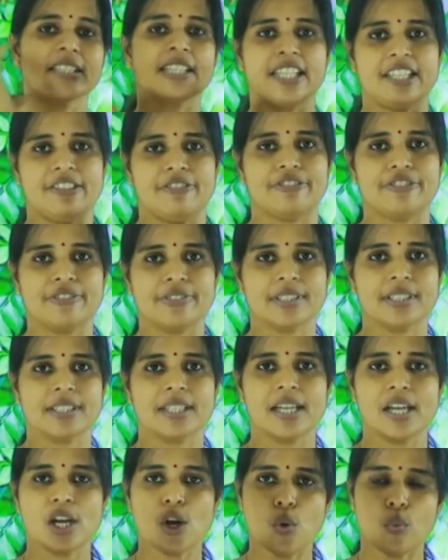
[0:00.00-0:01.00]
leaf
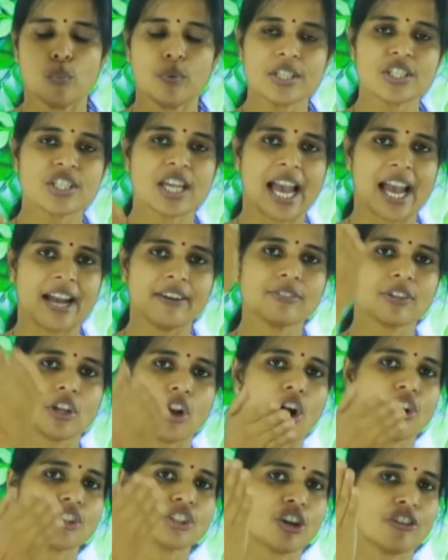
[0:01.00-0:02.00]
which have
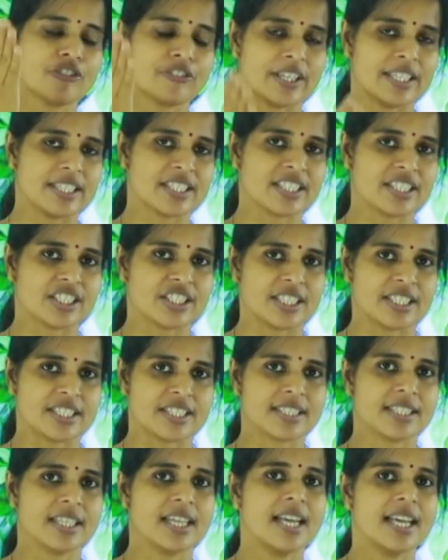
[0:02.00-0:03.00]
lot of
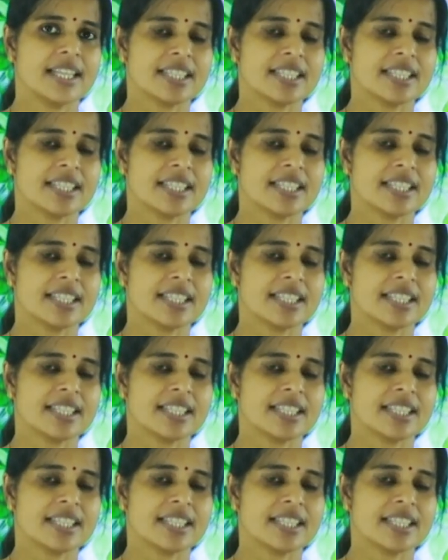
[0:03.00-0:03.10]
incisions